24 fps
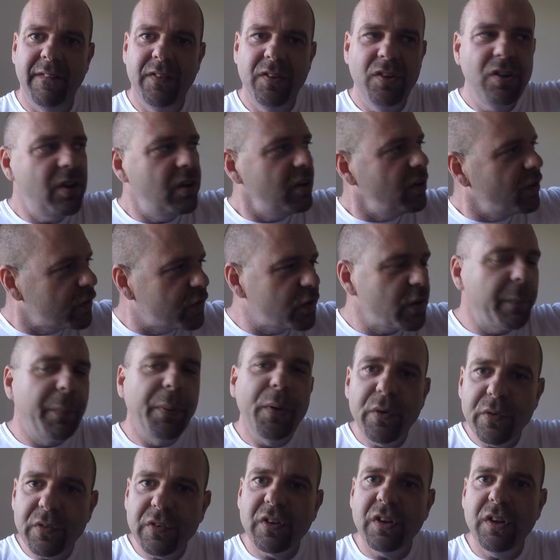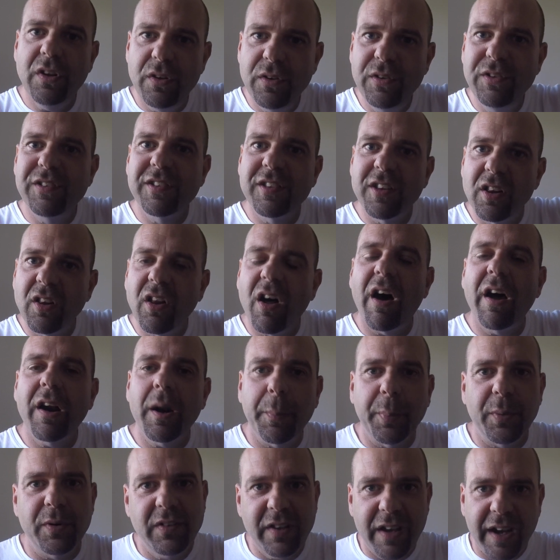You're supposed to use the law to
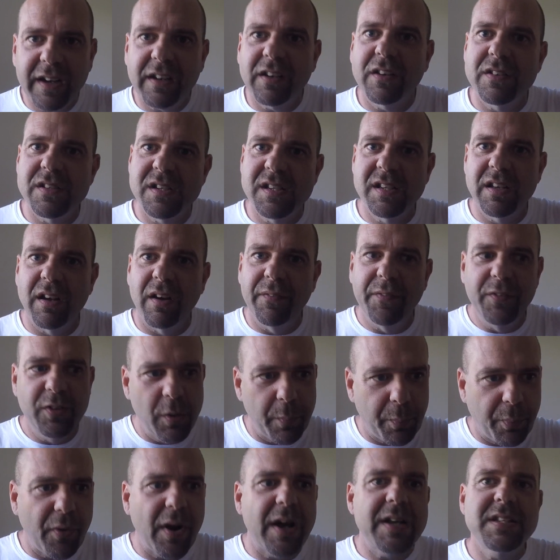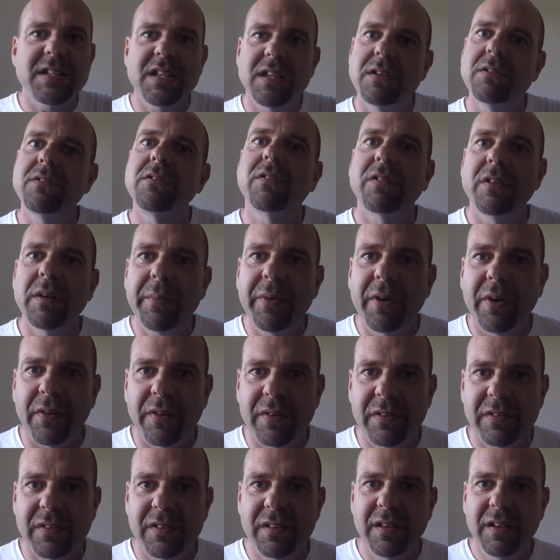protect yourself and to prosecute
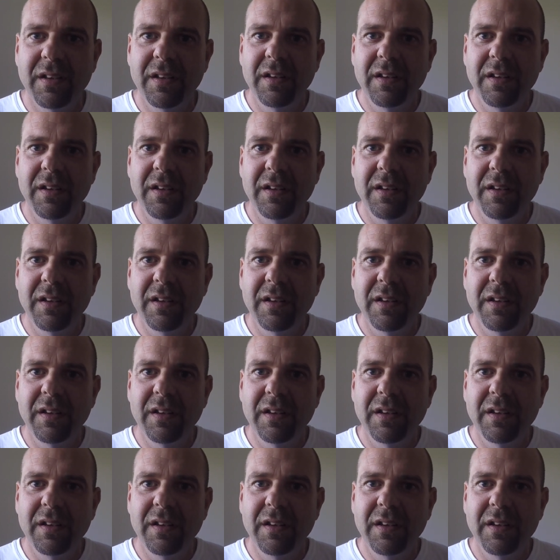criminals,